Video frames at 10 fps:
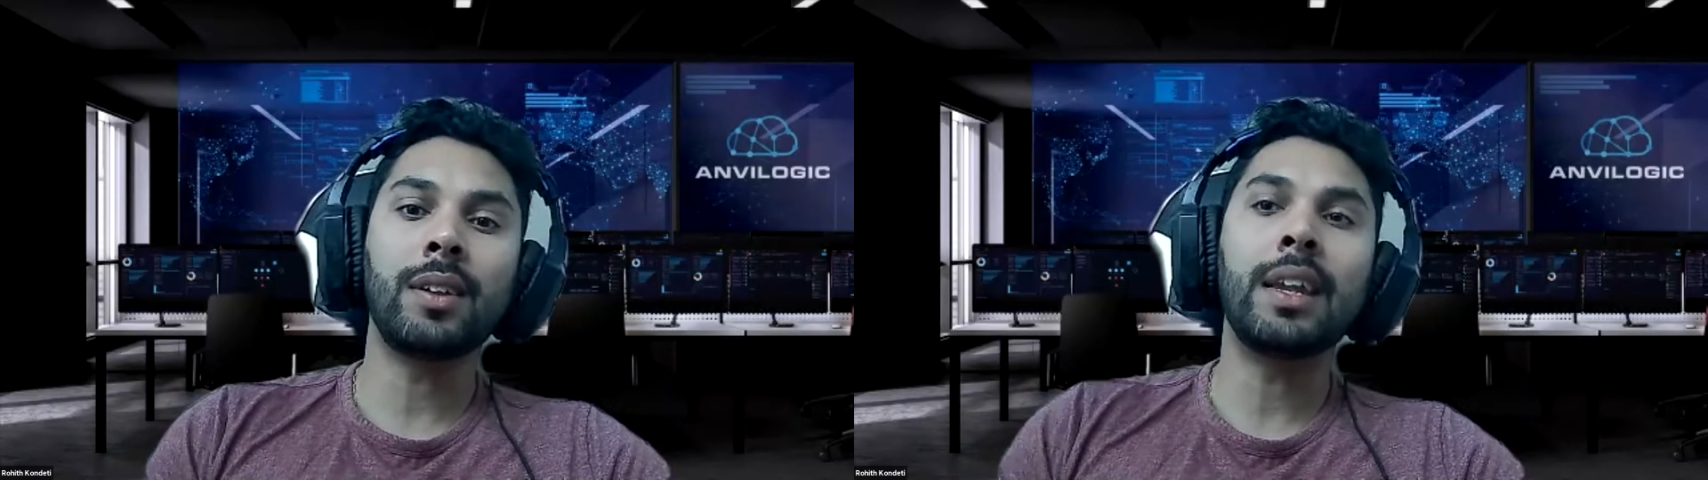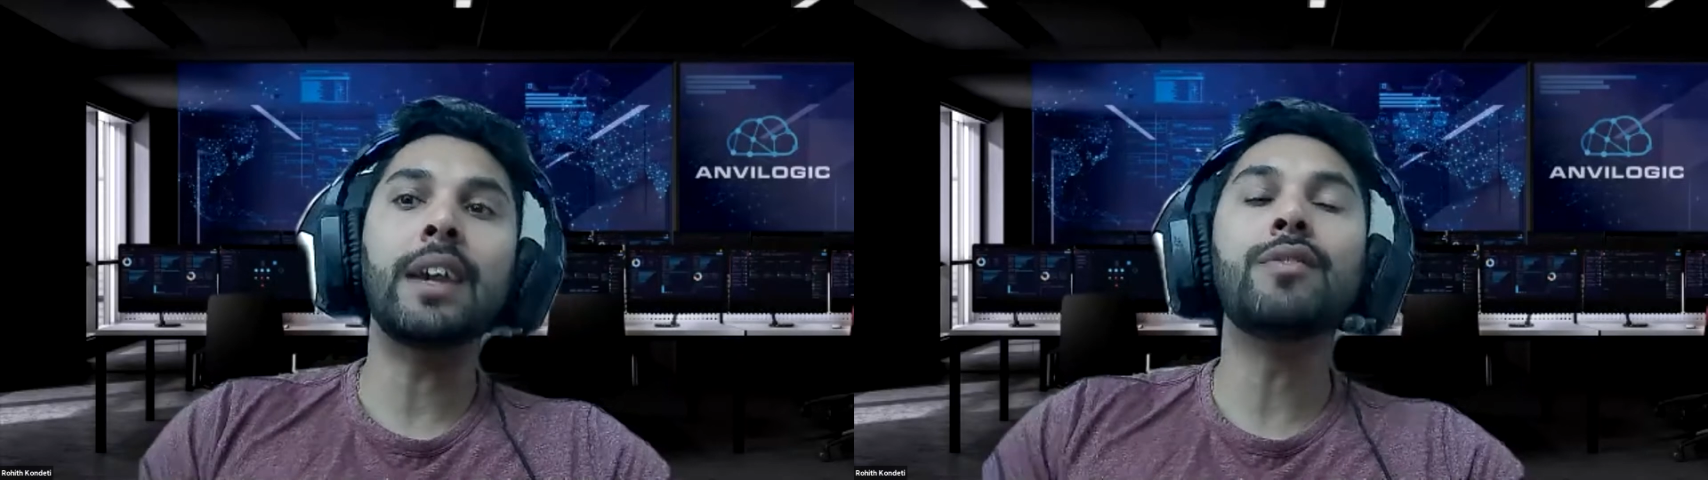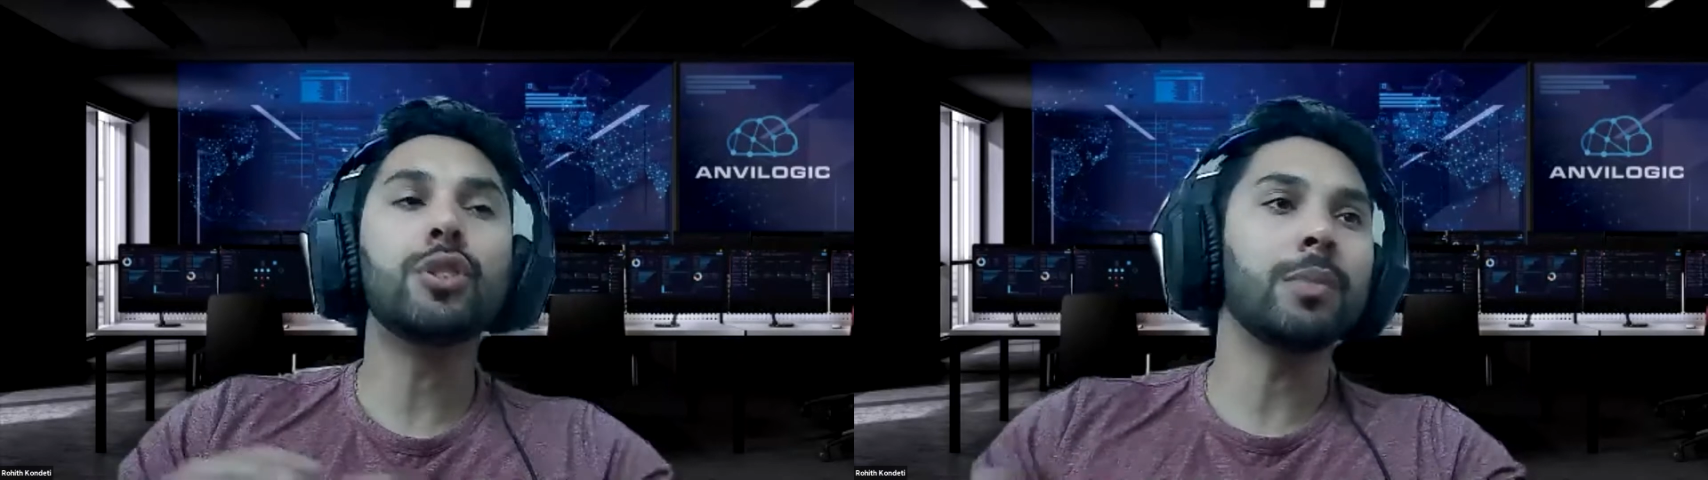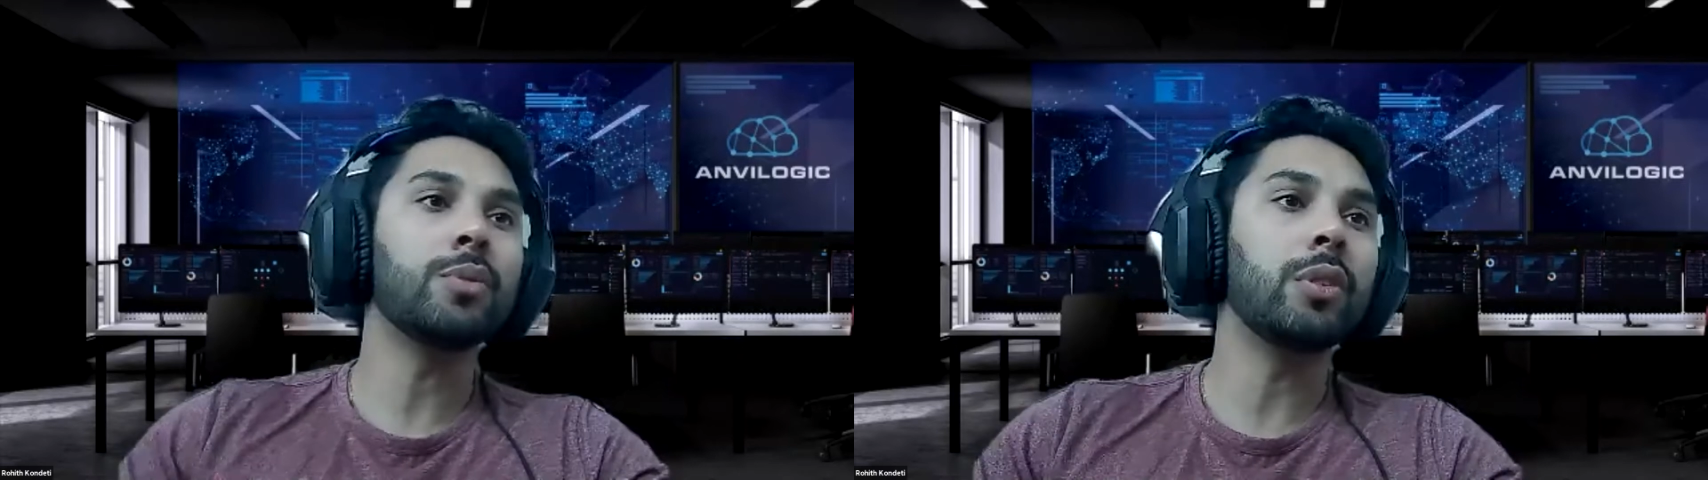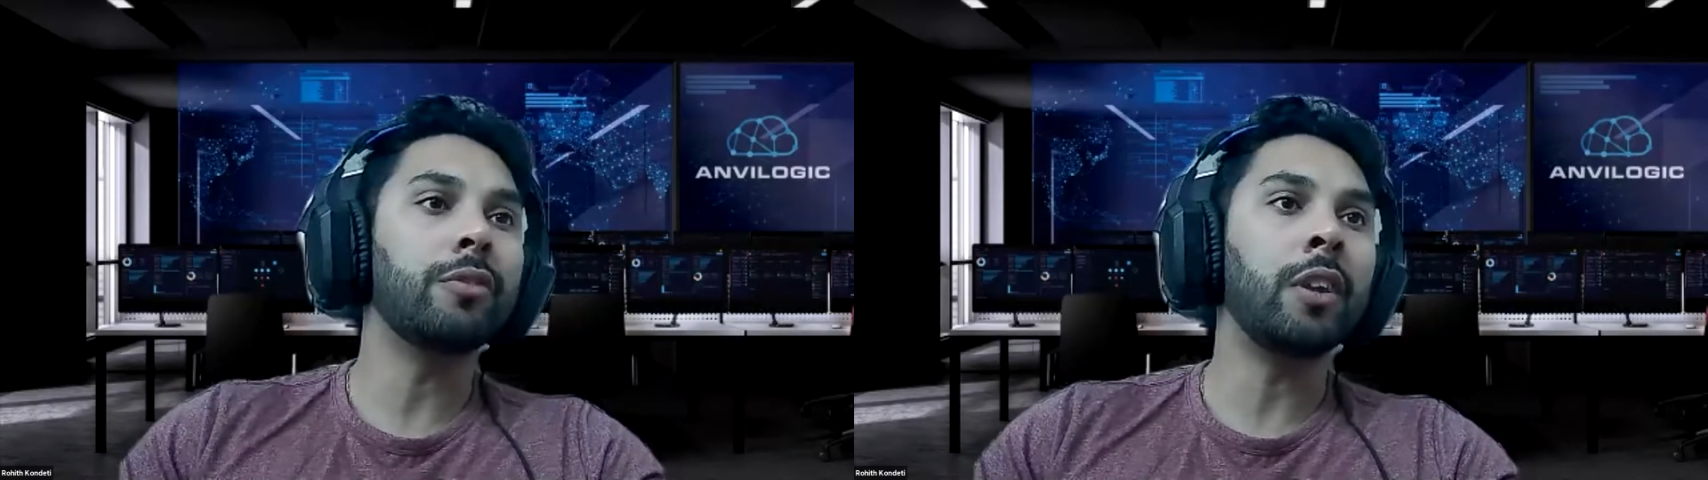gives you some
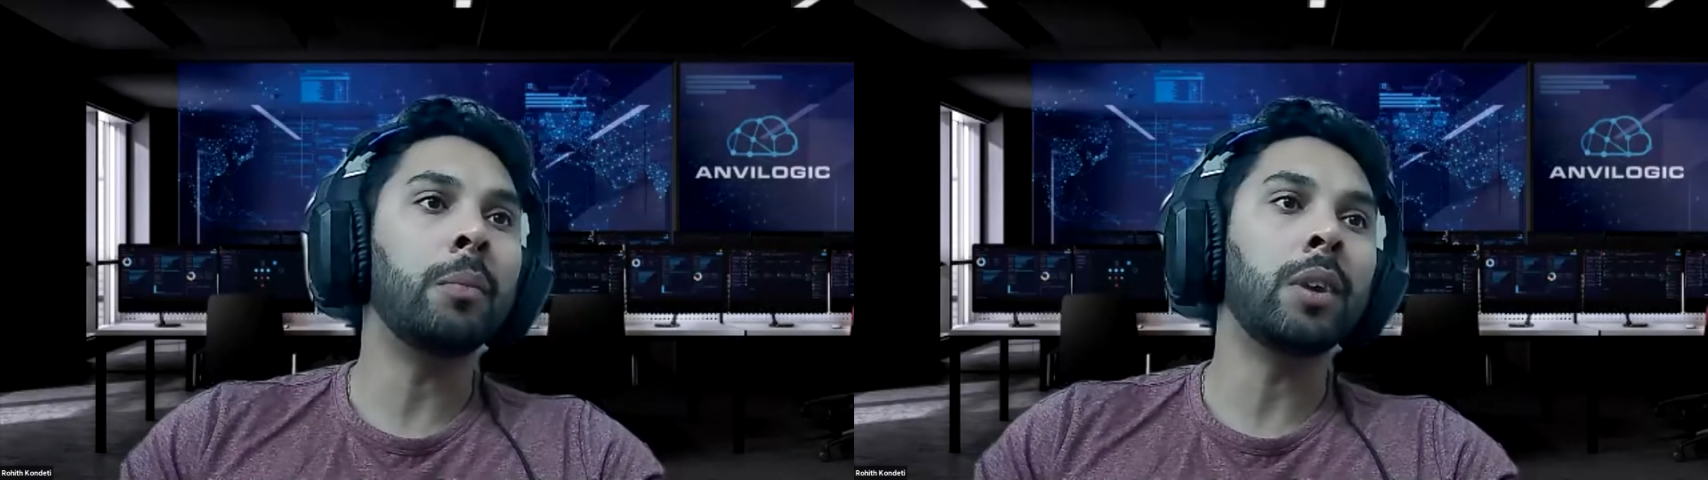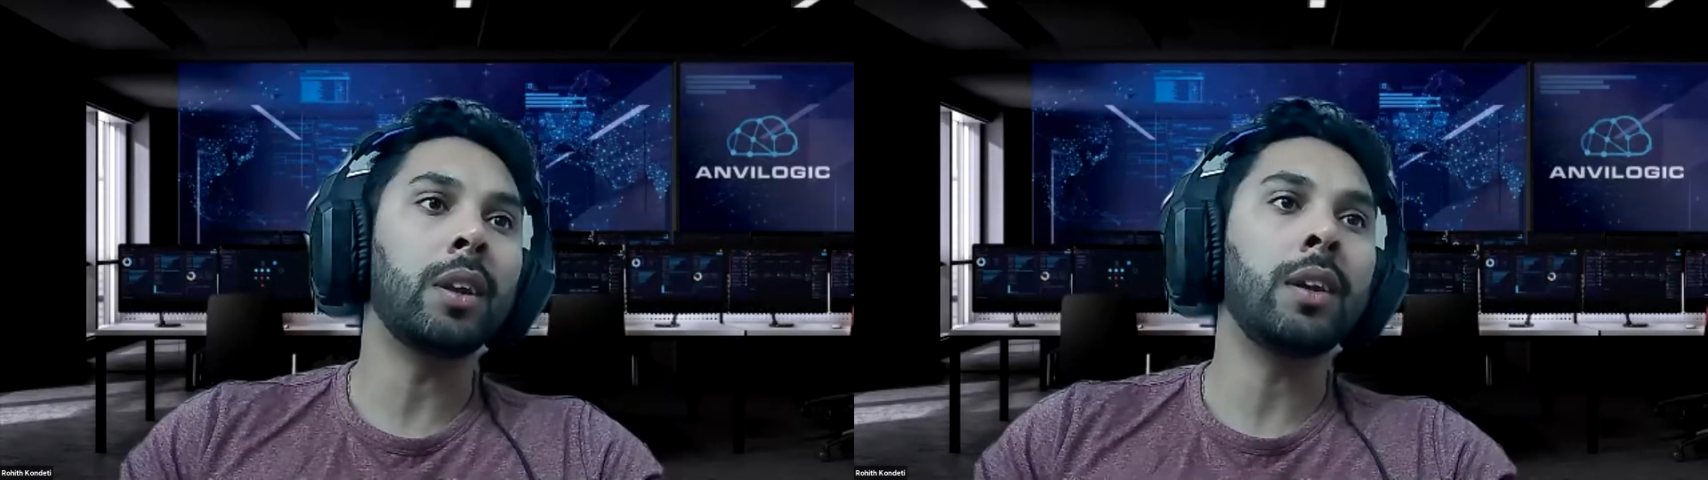sort of framework.